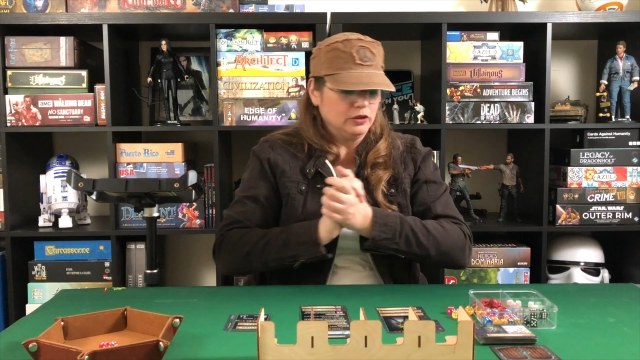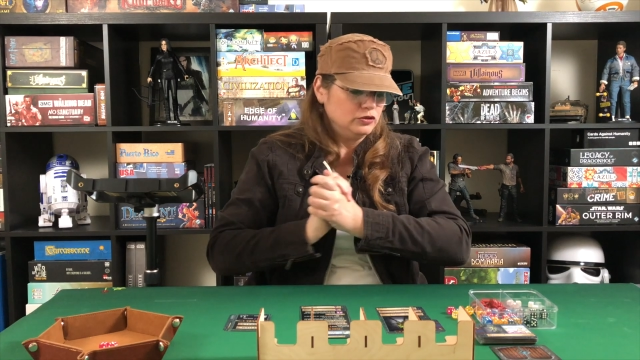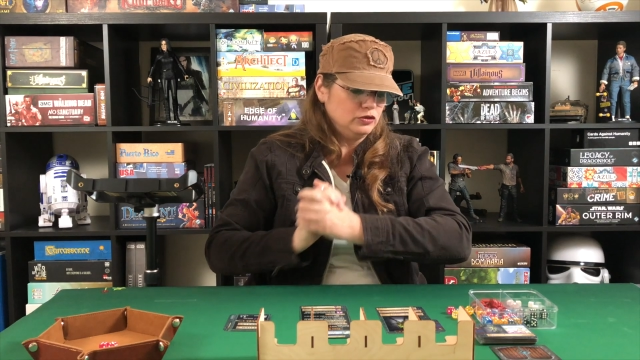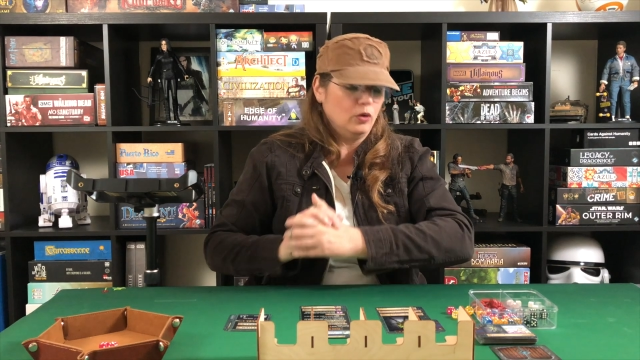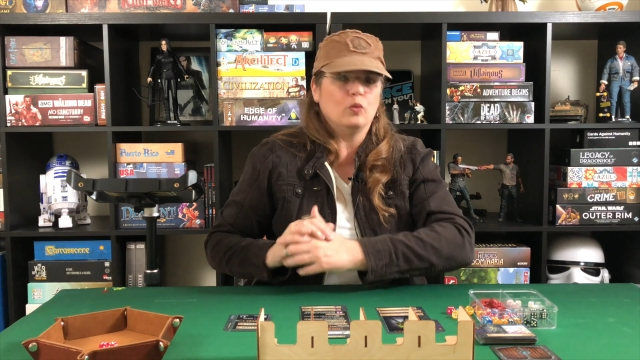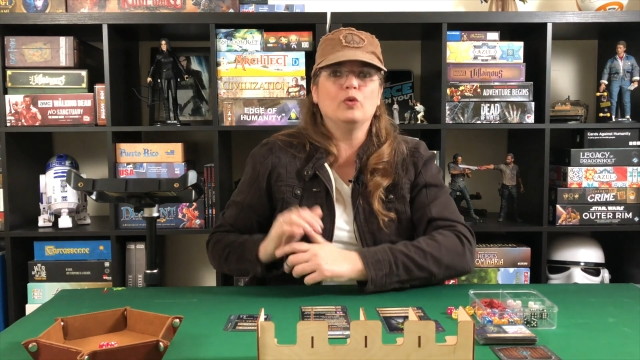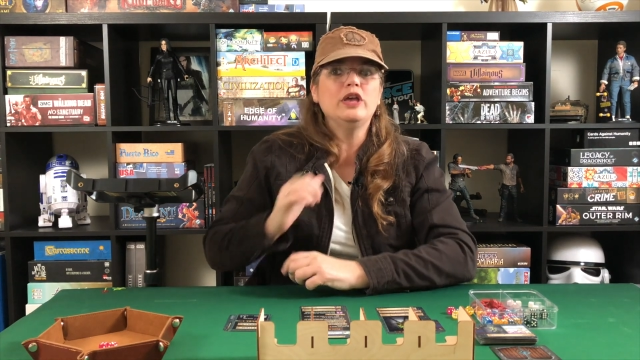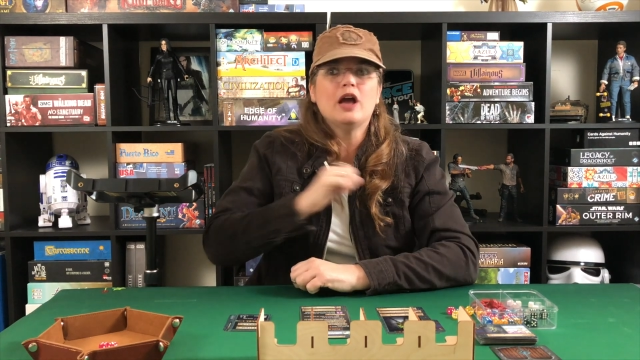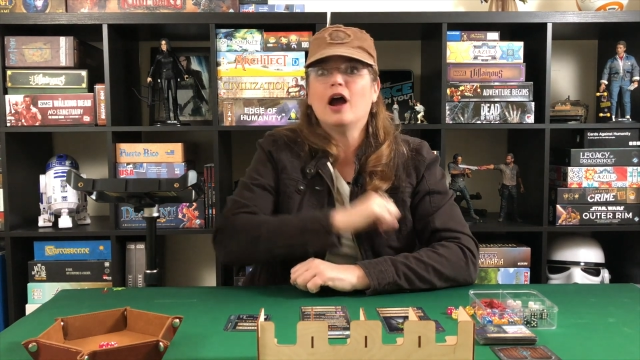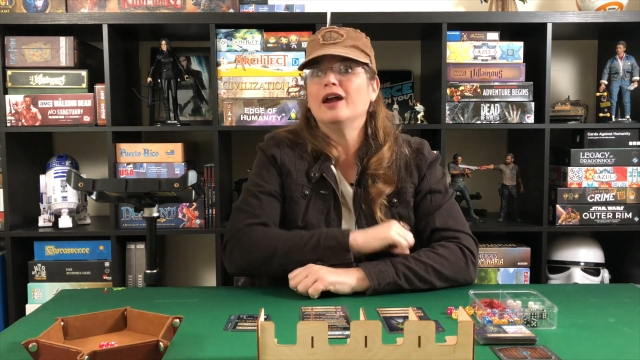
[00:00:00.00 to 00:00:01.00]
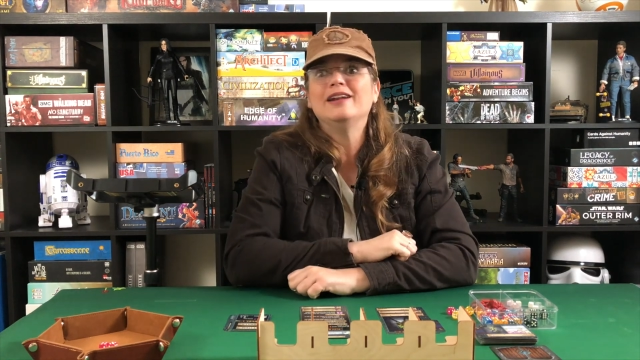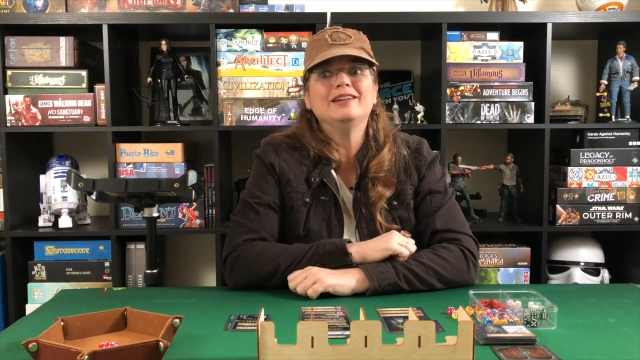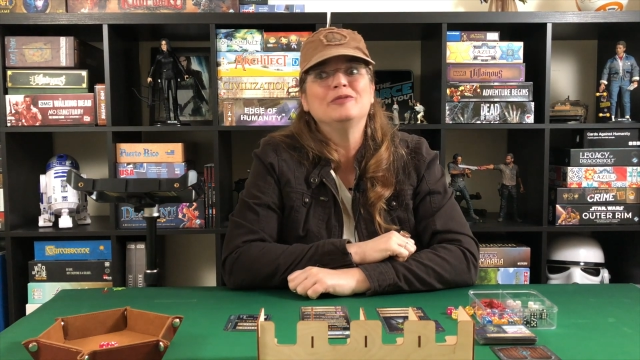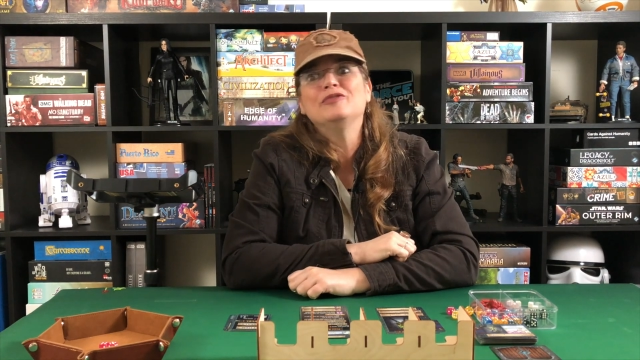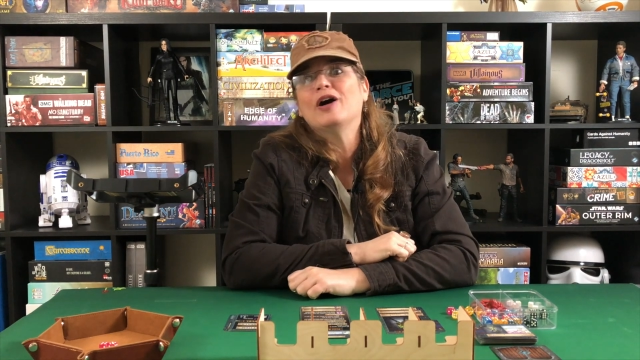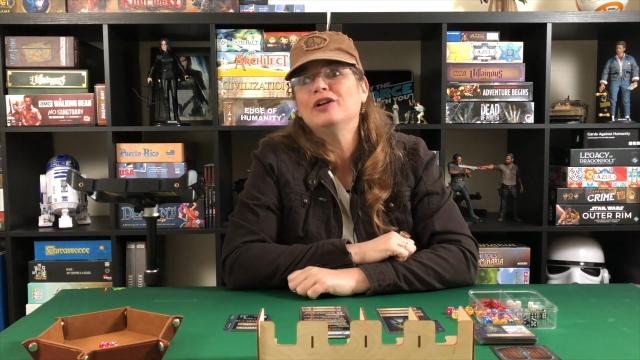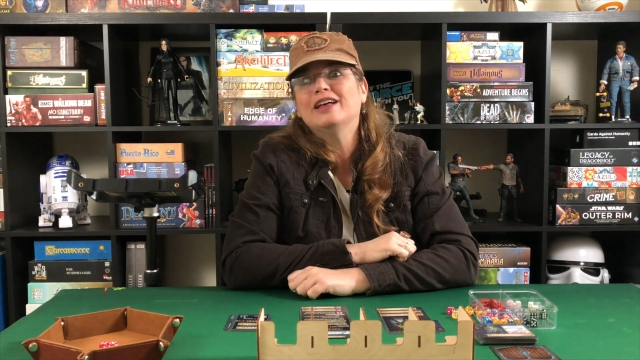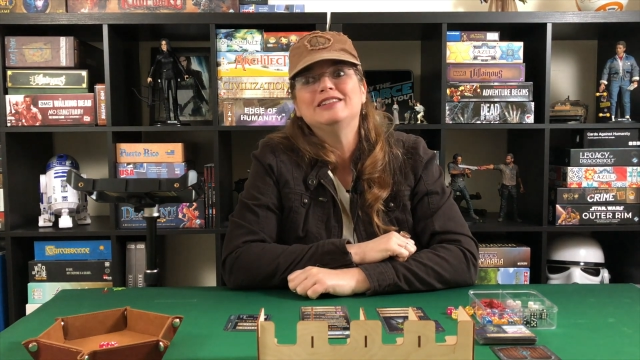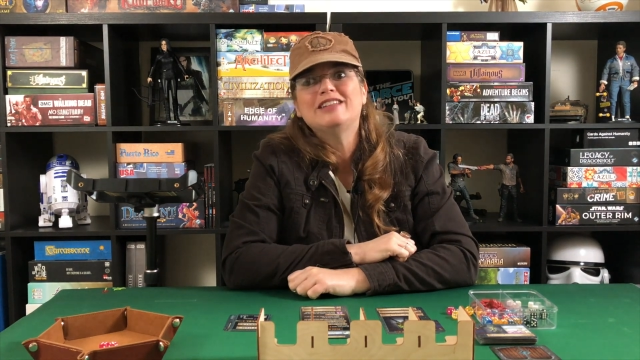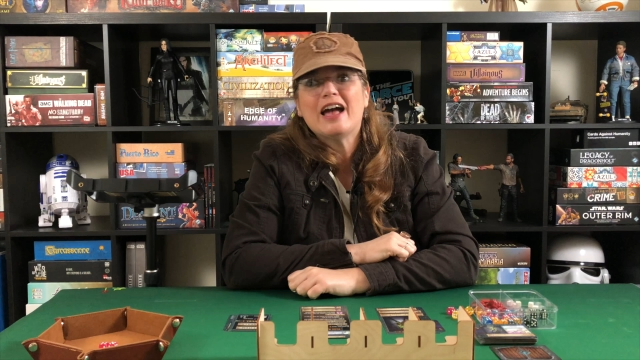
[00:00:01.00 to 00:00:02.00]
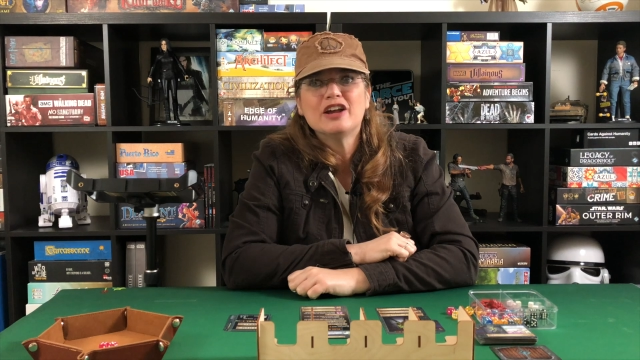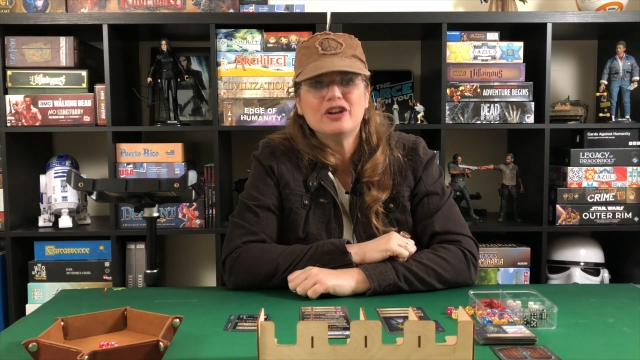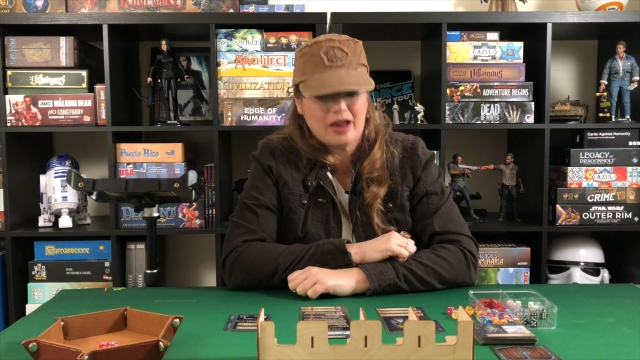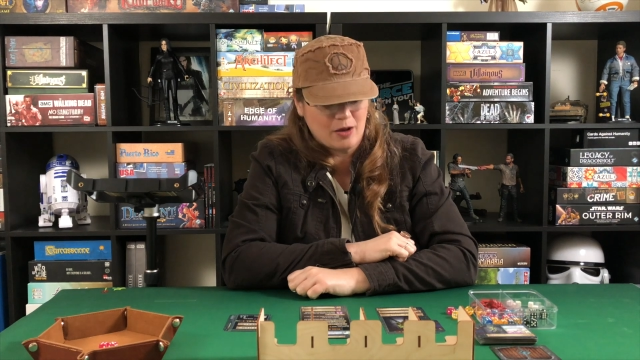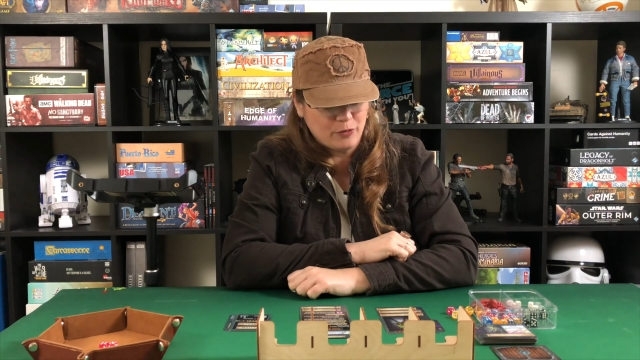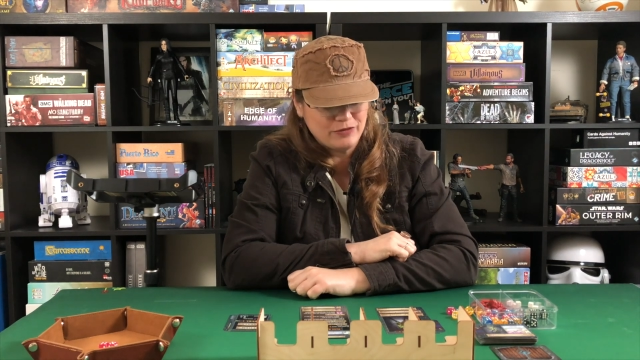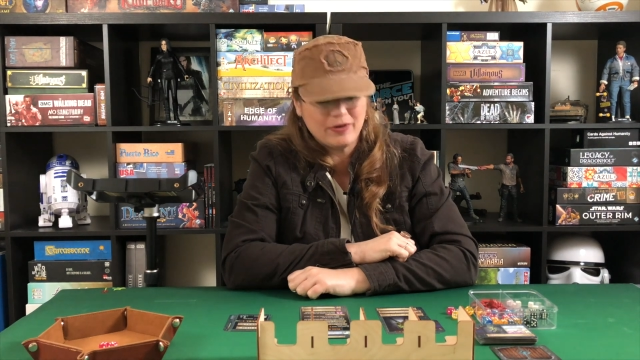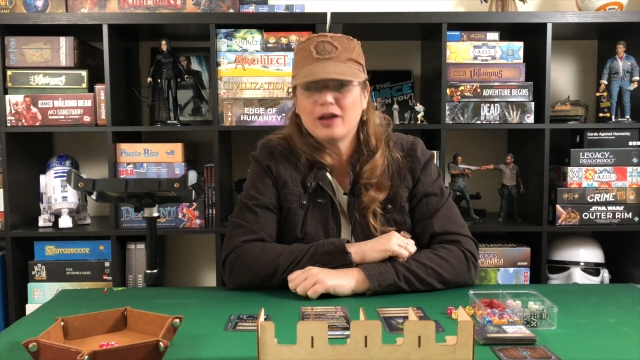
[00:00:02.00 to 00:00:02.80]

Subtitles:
So we found a dagger and we've